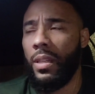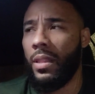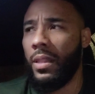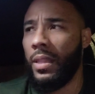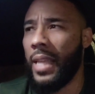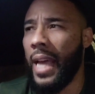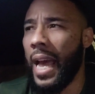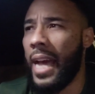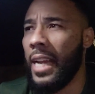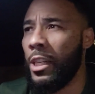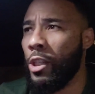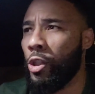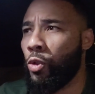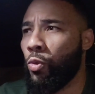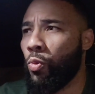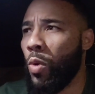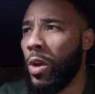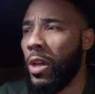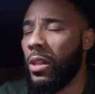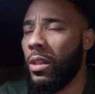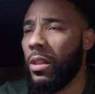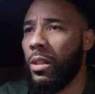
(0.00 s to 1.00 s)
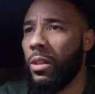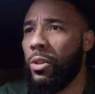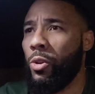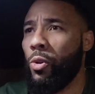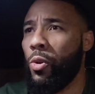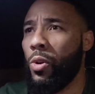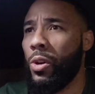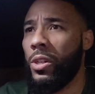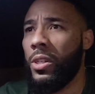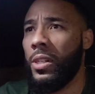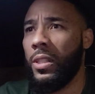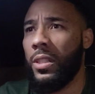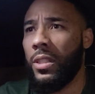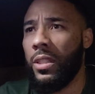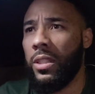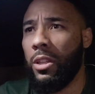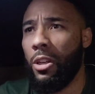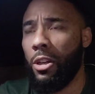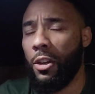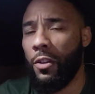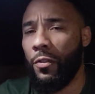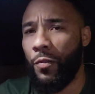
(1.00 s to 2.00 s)
That is what the Lord is
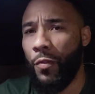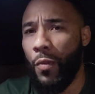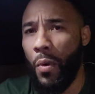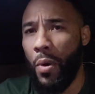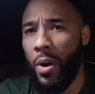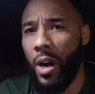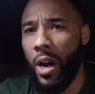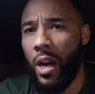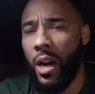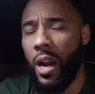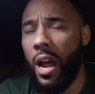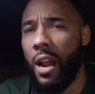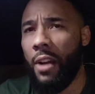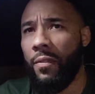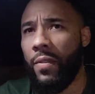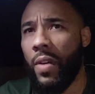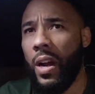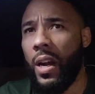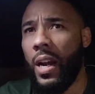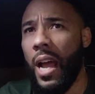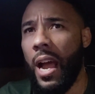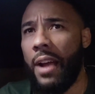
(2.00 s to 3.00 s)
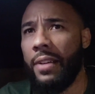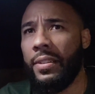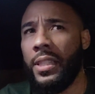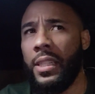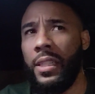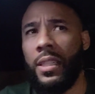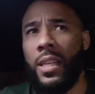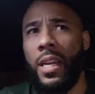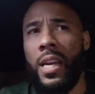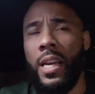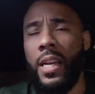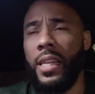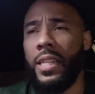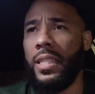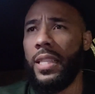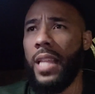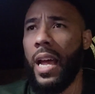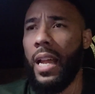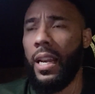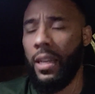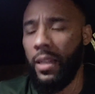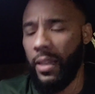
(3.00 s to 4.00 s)
looking for in a lot of our lives. He's
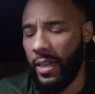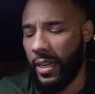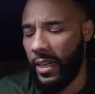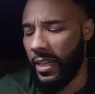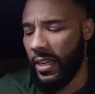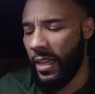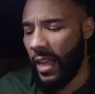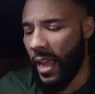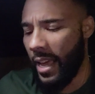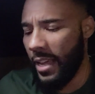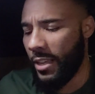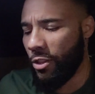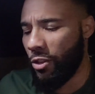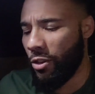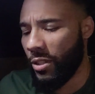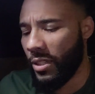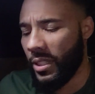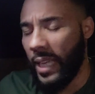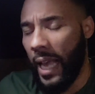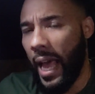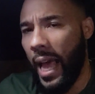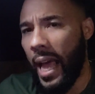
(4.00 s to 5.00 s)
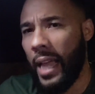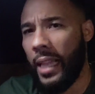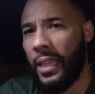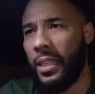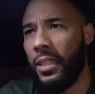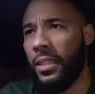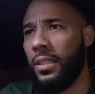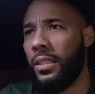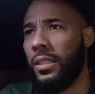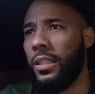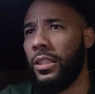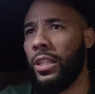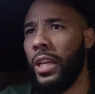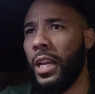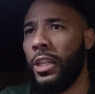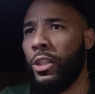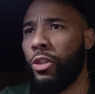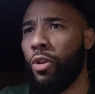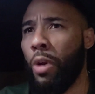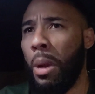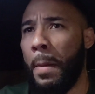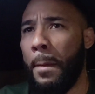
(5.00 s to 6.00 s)
not looking at your talents
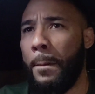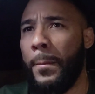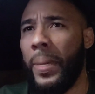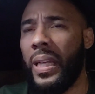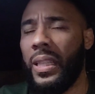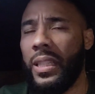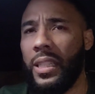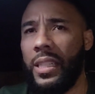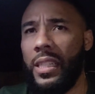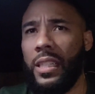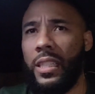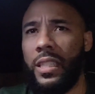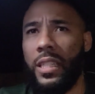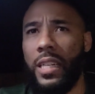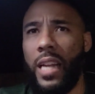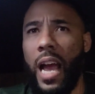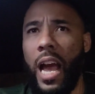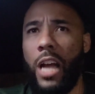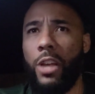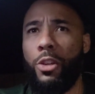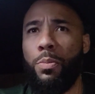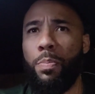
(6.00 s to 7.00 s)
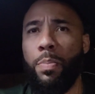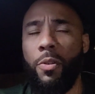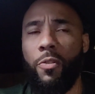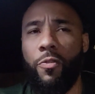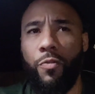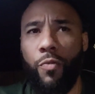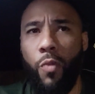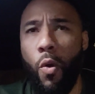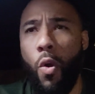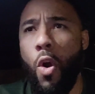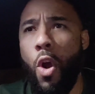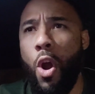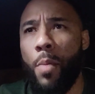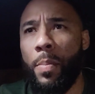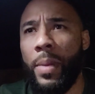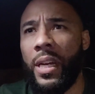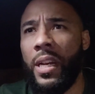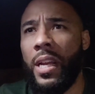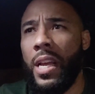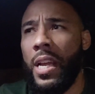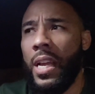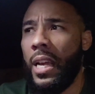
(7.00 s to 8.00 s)
and your abilities and how you perform
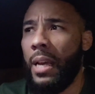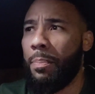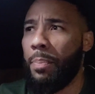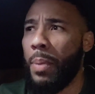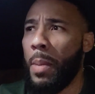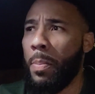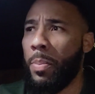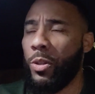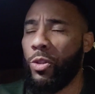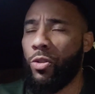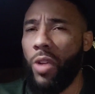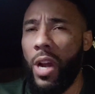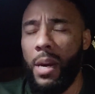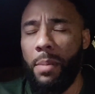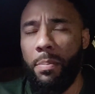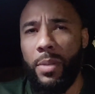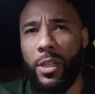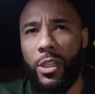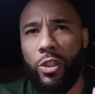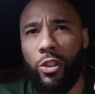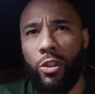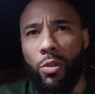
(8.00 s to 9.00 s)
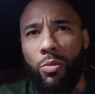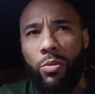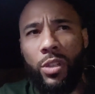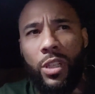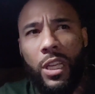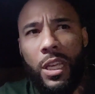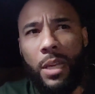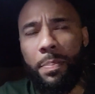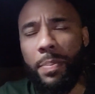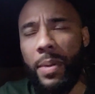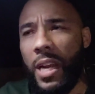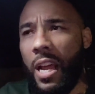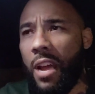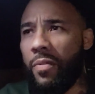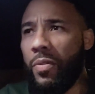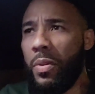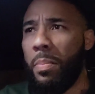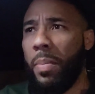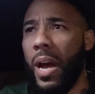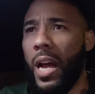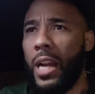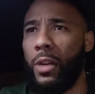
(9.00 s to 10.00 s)
and people trying to be so deep and
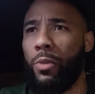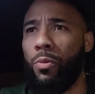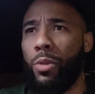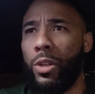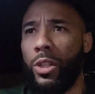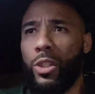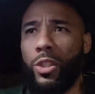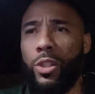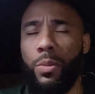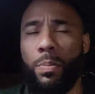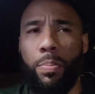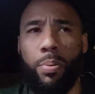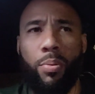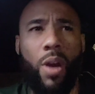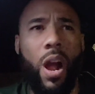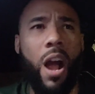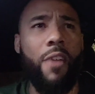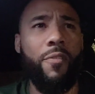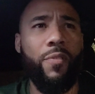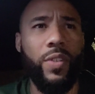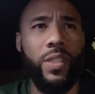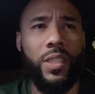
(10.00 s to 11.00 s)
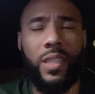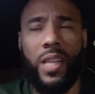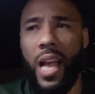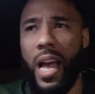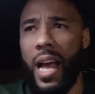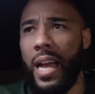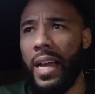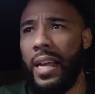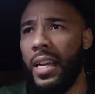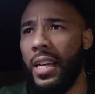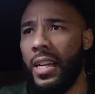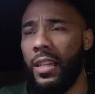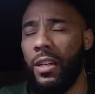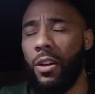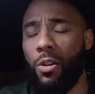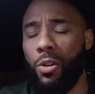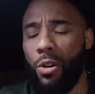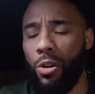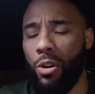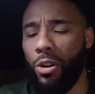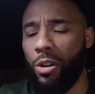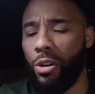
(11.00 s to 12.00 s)
everybody wants to prophesy.
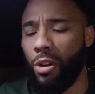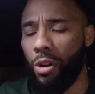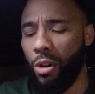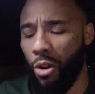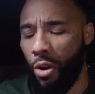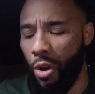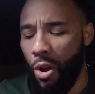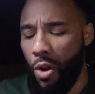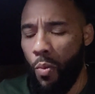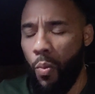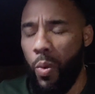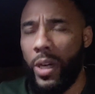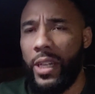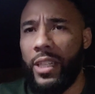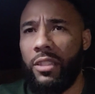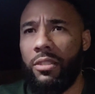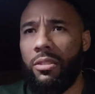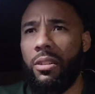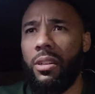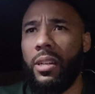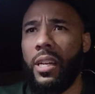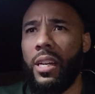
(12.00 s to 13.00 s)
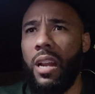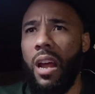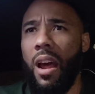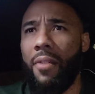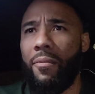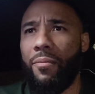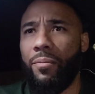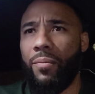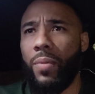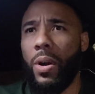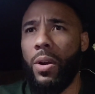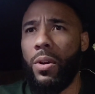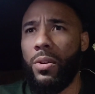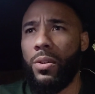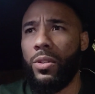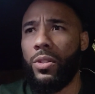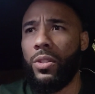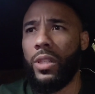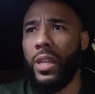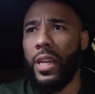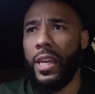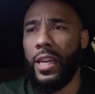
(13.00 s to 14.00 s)
No. What he's looking at
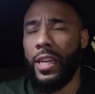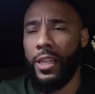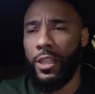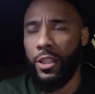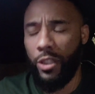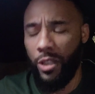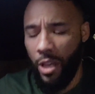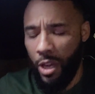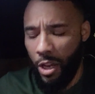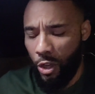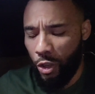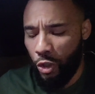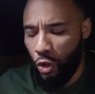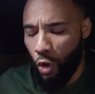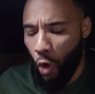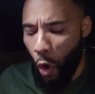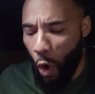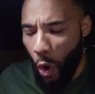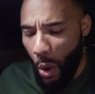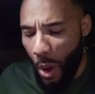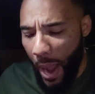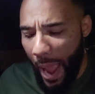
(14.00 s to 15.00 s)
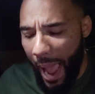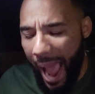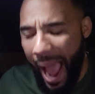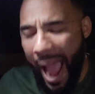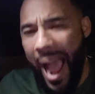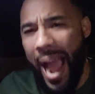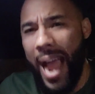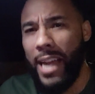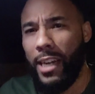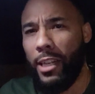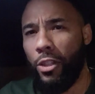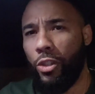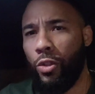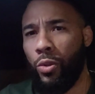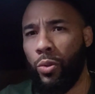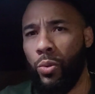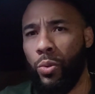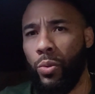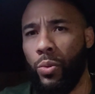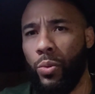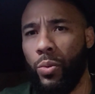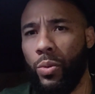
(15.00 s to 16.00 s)
first is your
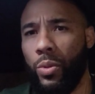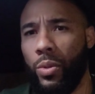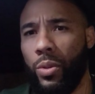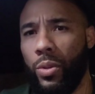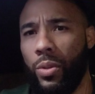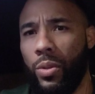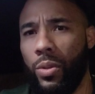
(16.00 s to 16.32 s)
attitude.